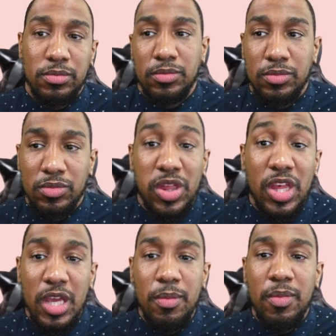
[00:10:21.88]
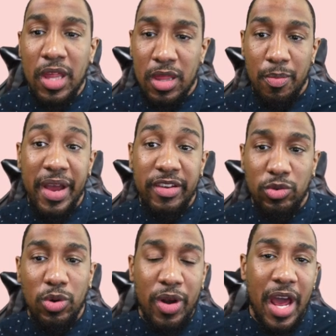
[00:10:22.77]
theme and the best
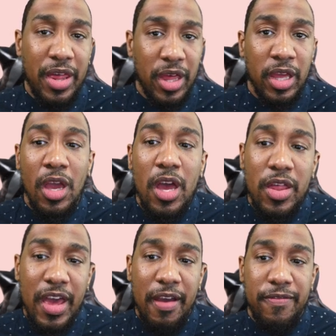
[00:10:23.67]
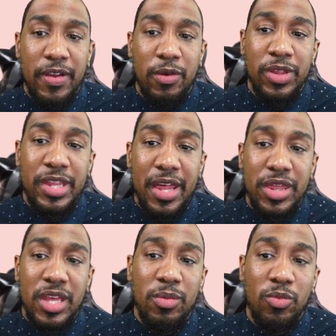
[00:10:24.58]
quote I think that fit with that
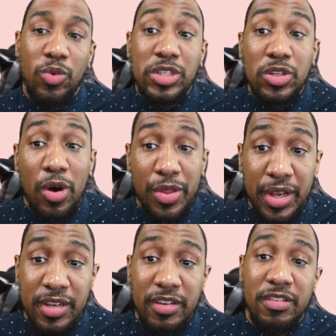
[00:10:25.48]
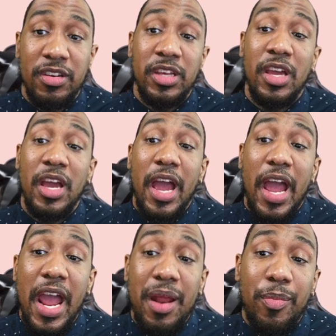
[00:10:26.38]
theme, was authenticity.
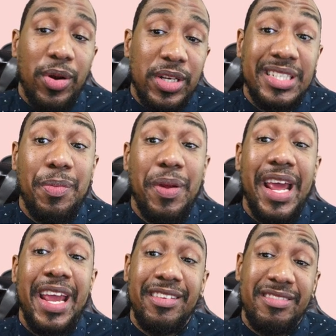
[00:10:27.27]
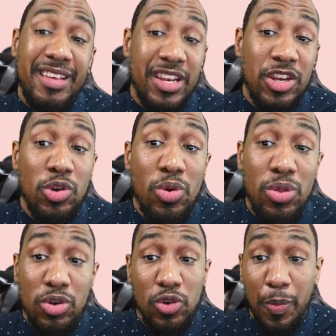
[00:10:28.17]
And participant 8 said, youth
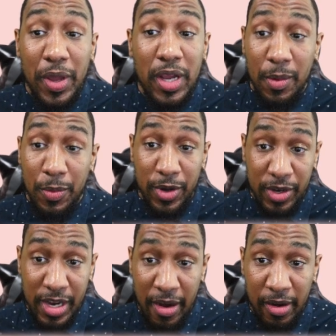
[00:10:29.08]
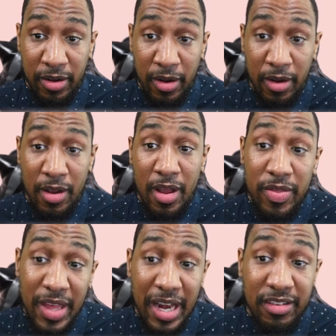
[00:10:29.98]
do pick up on your character. That
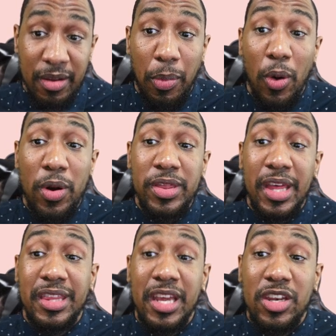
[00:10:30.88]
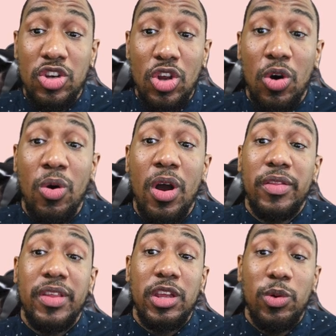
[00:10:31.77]
is important that they know that
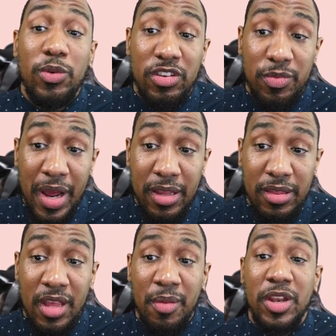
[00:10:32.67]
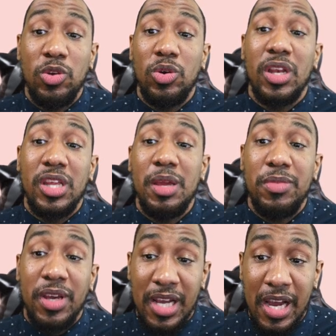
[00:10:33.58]
you respect them and you can keep the
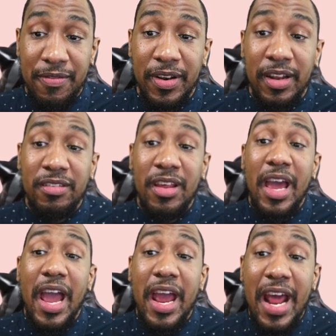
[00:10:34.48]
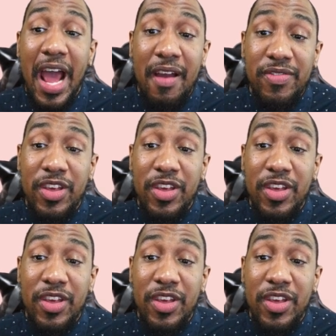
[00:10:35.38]
confidence and have their